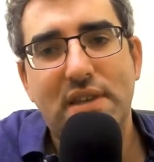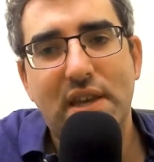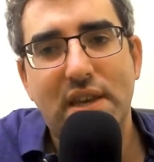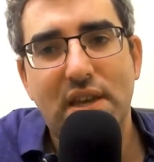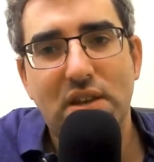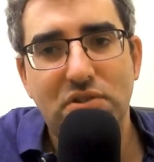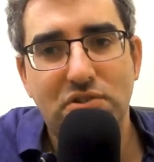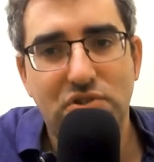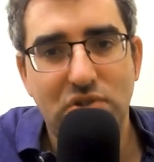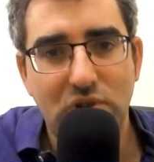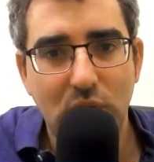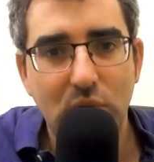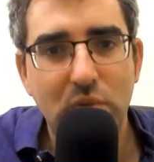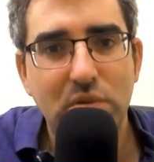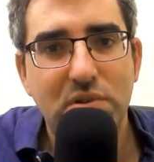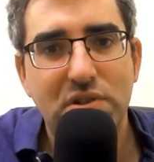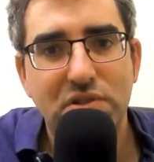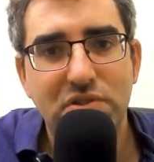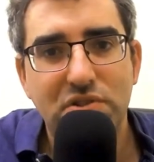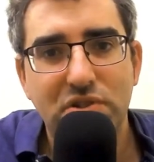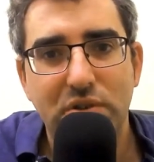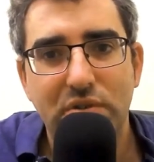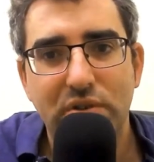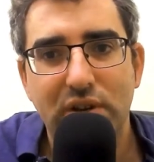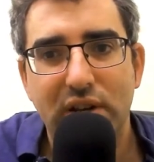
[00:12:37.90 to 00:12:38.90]
June to
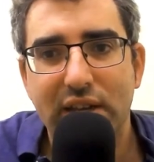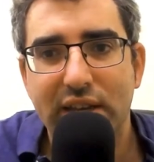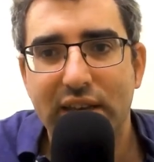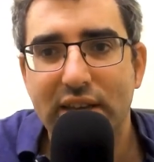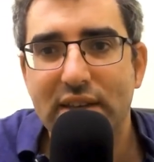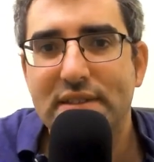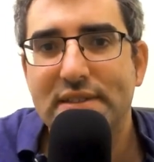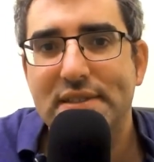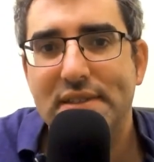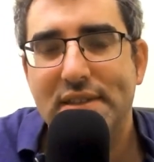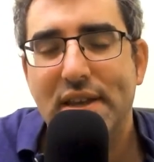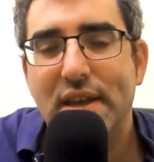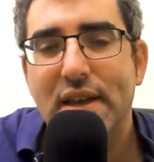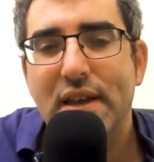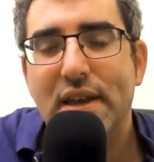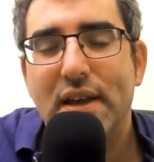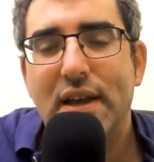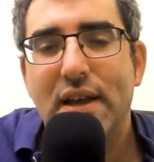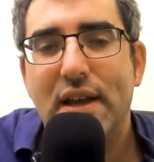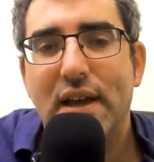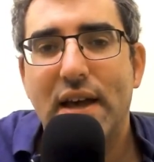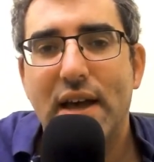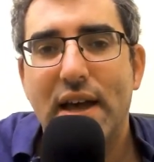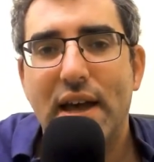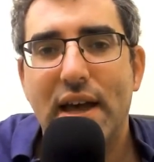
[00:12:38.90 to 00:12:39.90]
June lease.
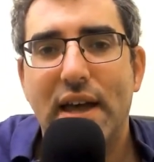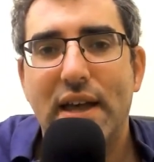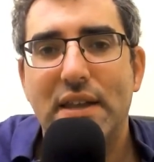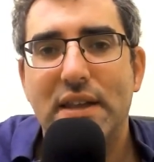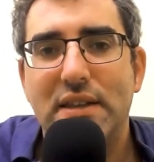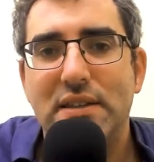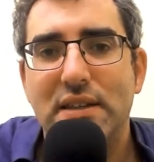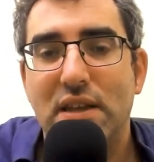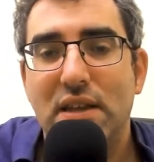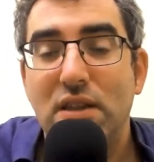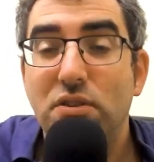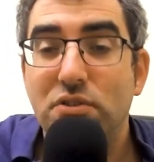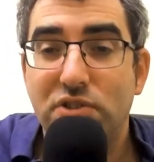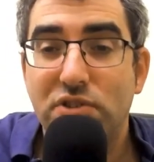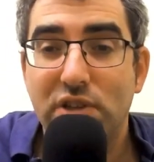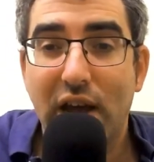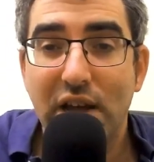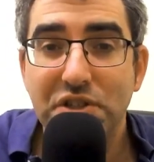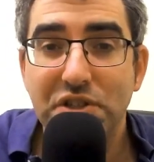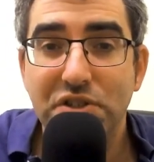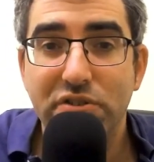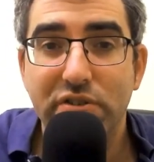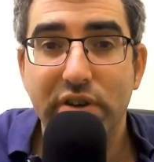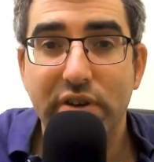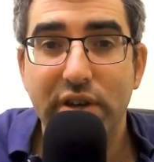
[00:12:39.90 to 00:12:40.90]
And in
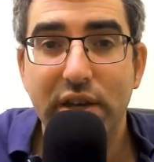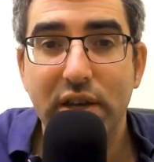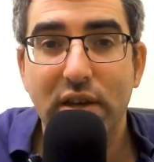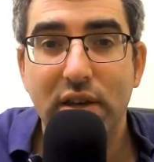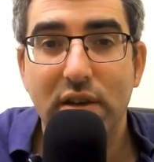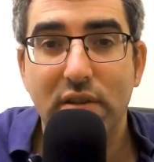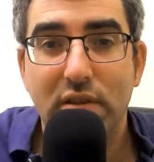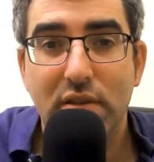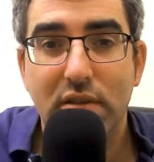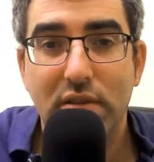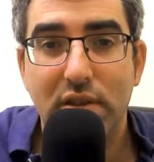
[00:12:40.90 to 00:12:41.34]
January,